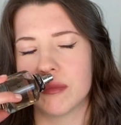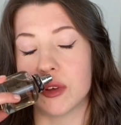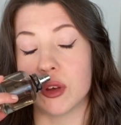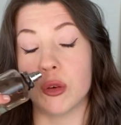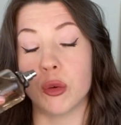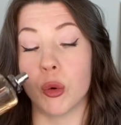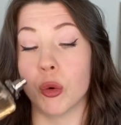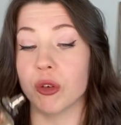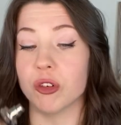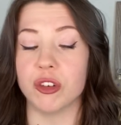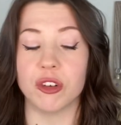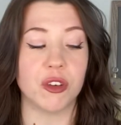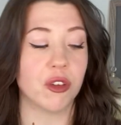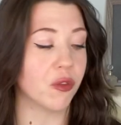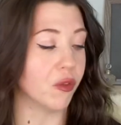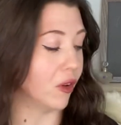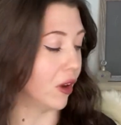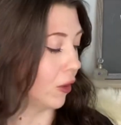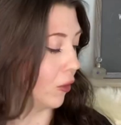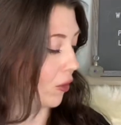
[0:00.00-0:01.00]
gorgeous
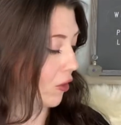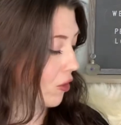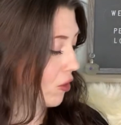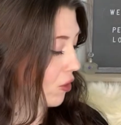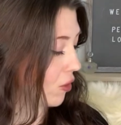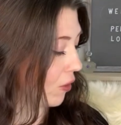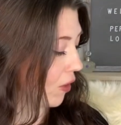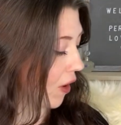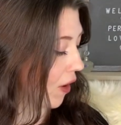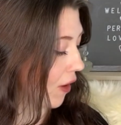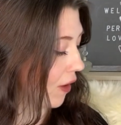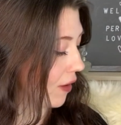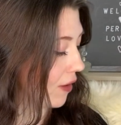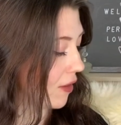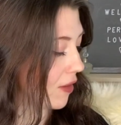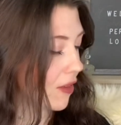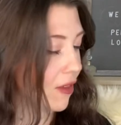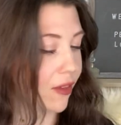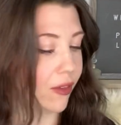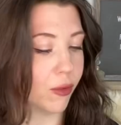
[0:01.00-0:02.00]
fragrance, you
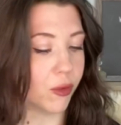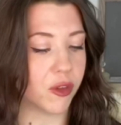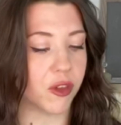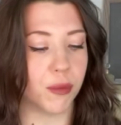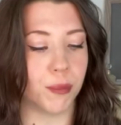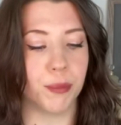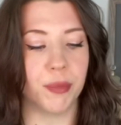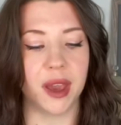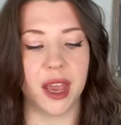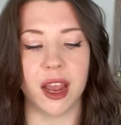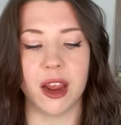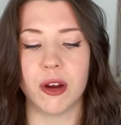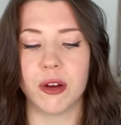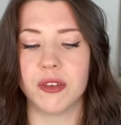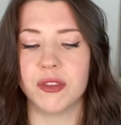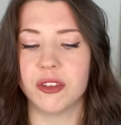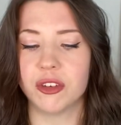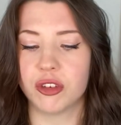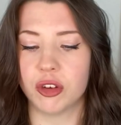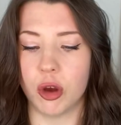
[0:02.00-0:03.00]
guys. There's some pear
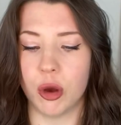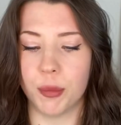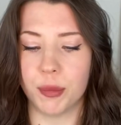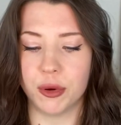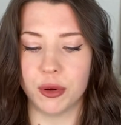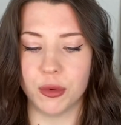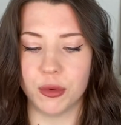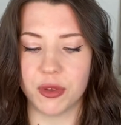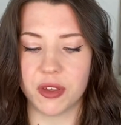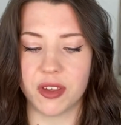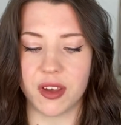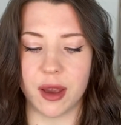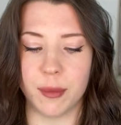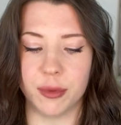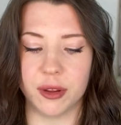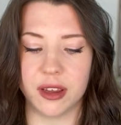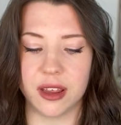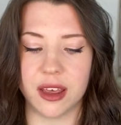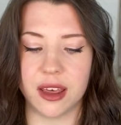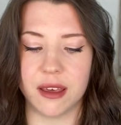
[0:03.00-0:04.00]
in the top notes, I
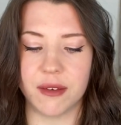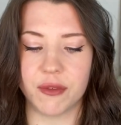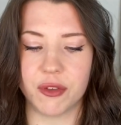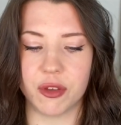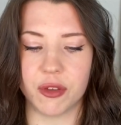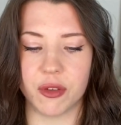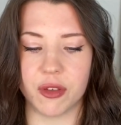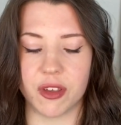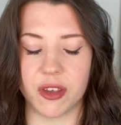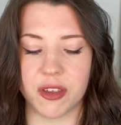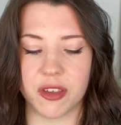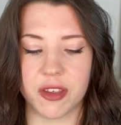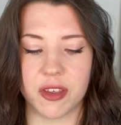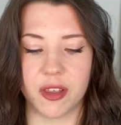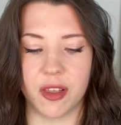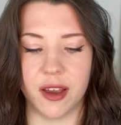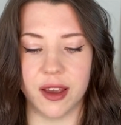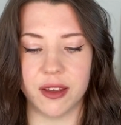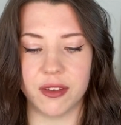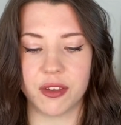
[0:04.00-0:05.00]
believe, so there's a
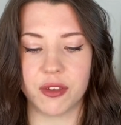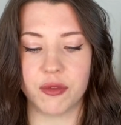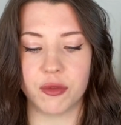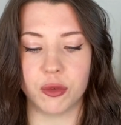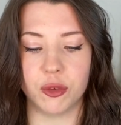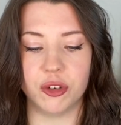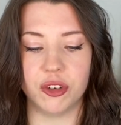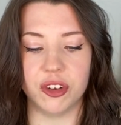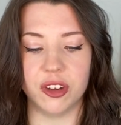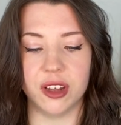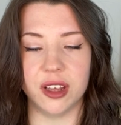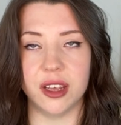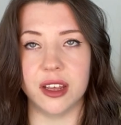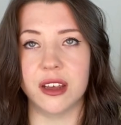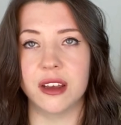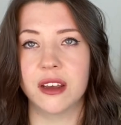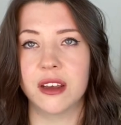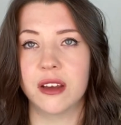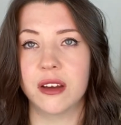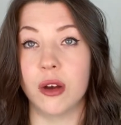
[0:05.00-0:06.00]
slight fruity
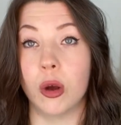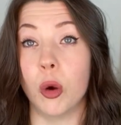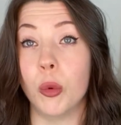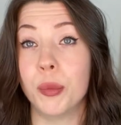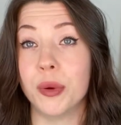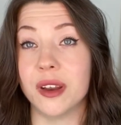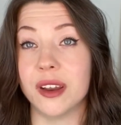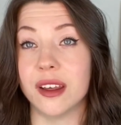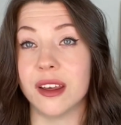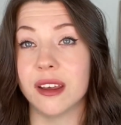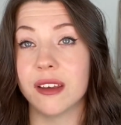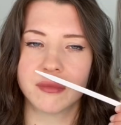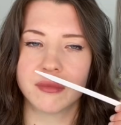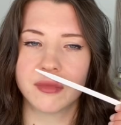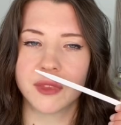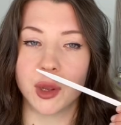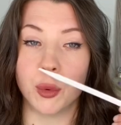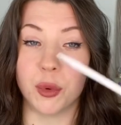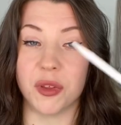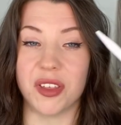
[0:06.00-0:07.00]
opening
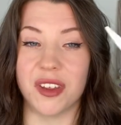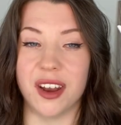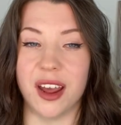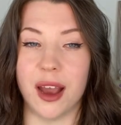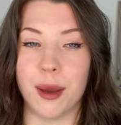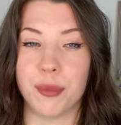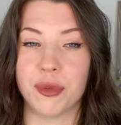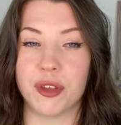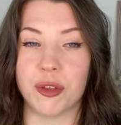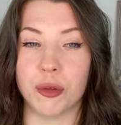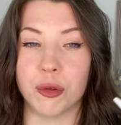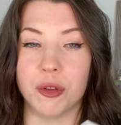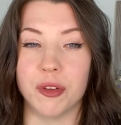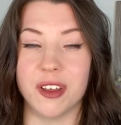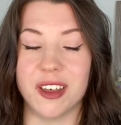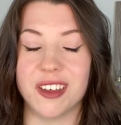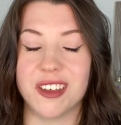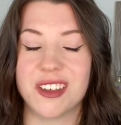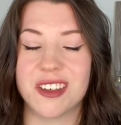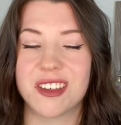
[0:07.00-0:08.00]
with an
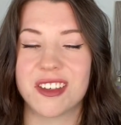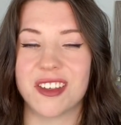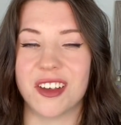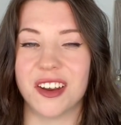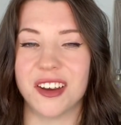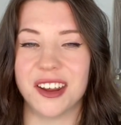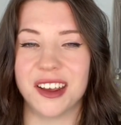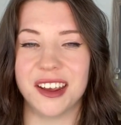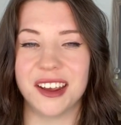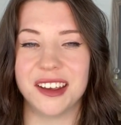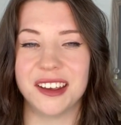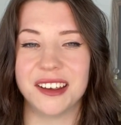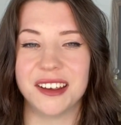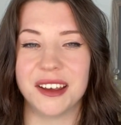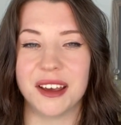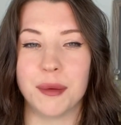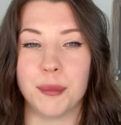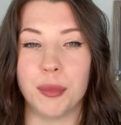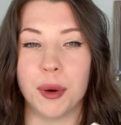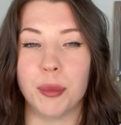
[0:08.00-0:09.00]
absolutely
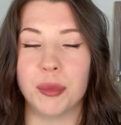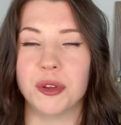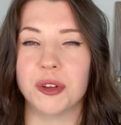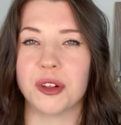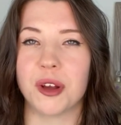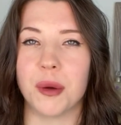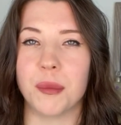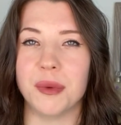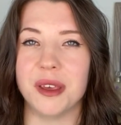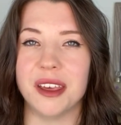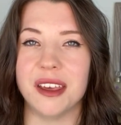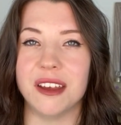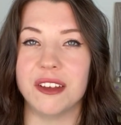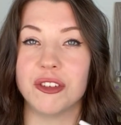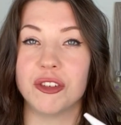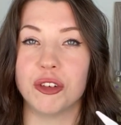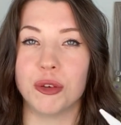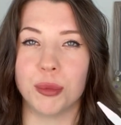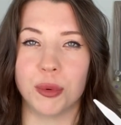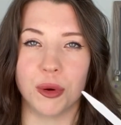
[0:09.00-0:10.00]
stunning bubblegummy
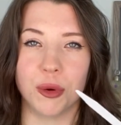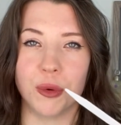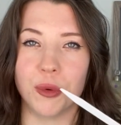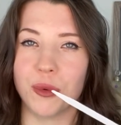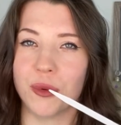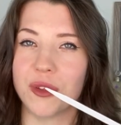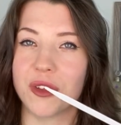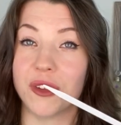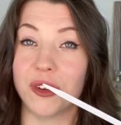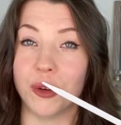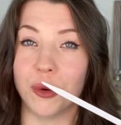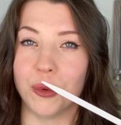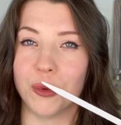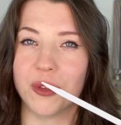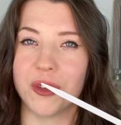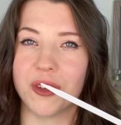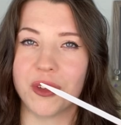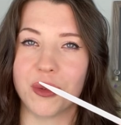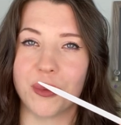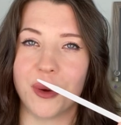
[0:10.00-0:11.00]
tuberose
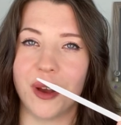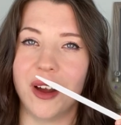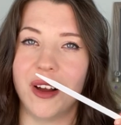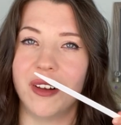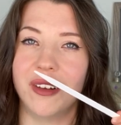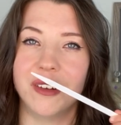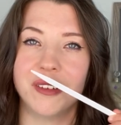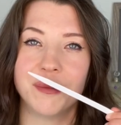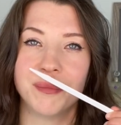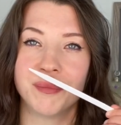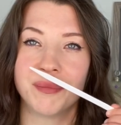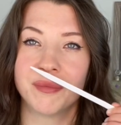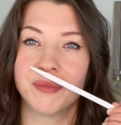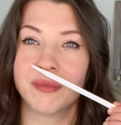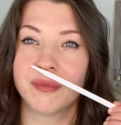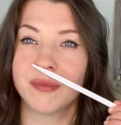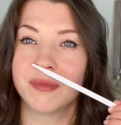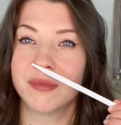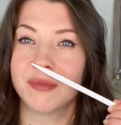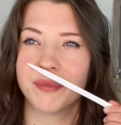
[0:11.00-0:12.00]
note as well.
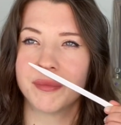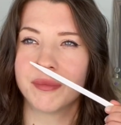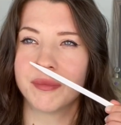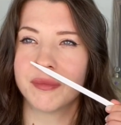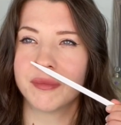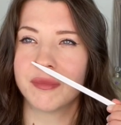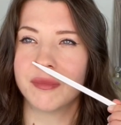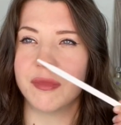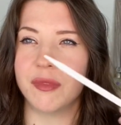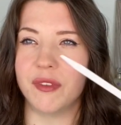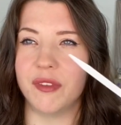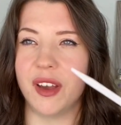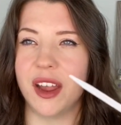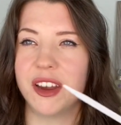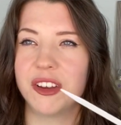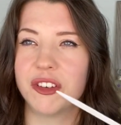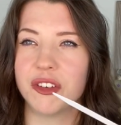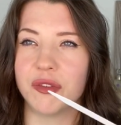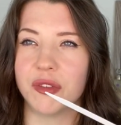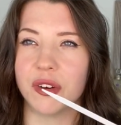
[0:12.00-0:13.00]

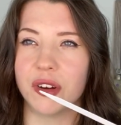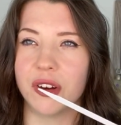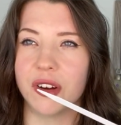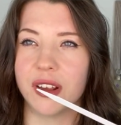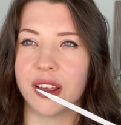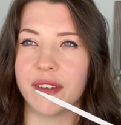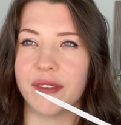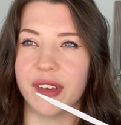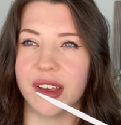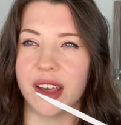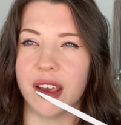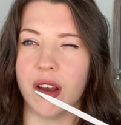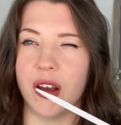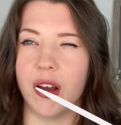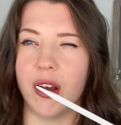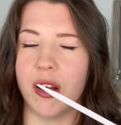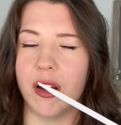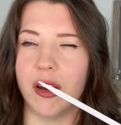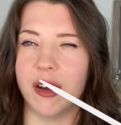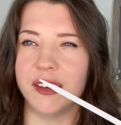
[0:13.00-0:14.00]
Vetiver giving it
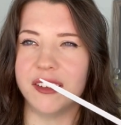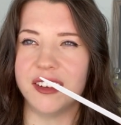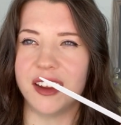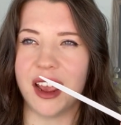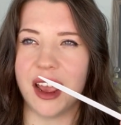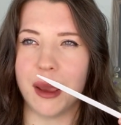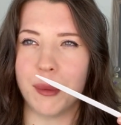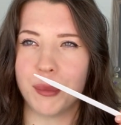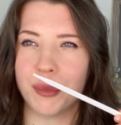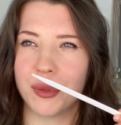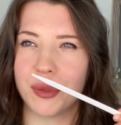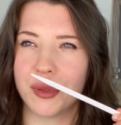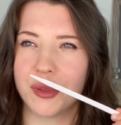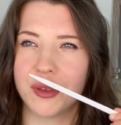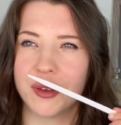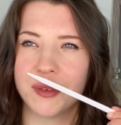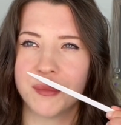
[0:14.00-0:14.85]
a, a depth